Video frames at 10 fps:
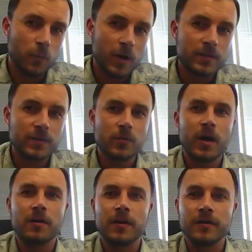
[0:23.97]
once in
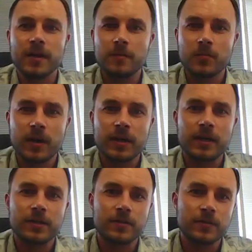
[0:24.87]
a while, I'll keep
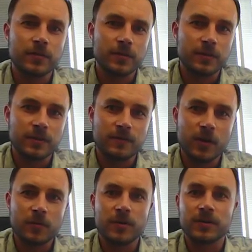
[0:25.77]
running into
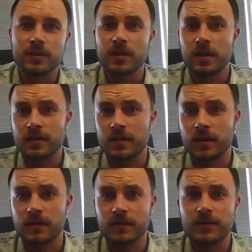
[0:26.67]
developers and
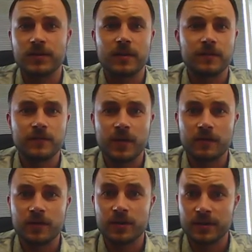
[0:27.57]
content authors that
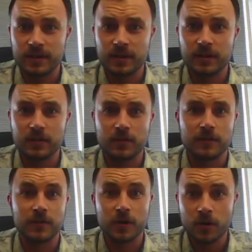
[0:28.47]
never seen
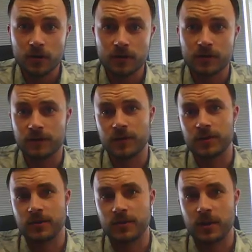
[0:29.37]
or even heard of this
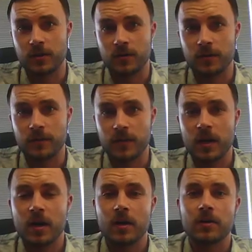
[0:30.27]
feature in Sitecore.
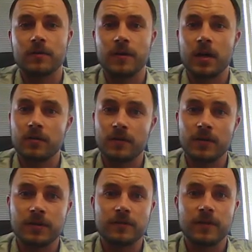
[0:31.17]

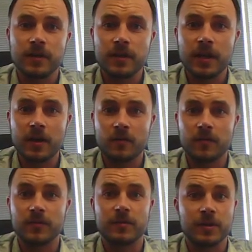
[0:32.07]
However, it's very
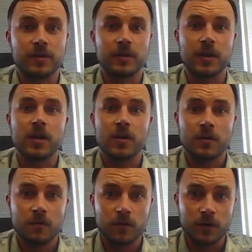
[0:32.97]
helpful, especially
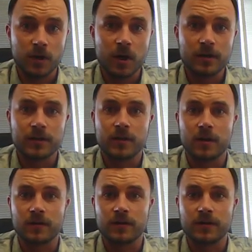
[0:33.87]
for
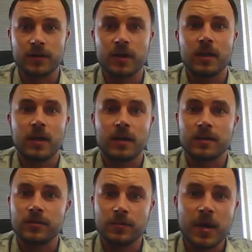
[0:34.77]
content authors.
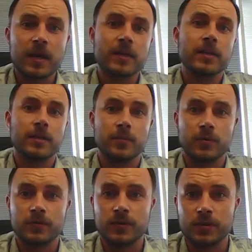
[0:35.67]
It dramatically
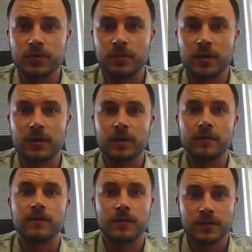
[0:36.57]
improves the
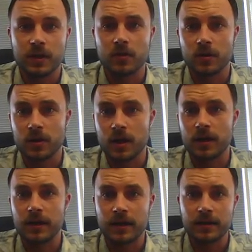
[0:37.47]
usability of
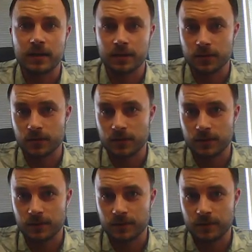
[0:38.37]
Sitecore-Client editing
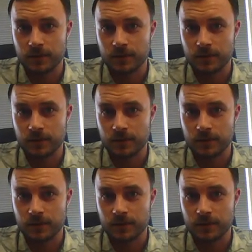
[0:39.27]
tools.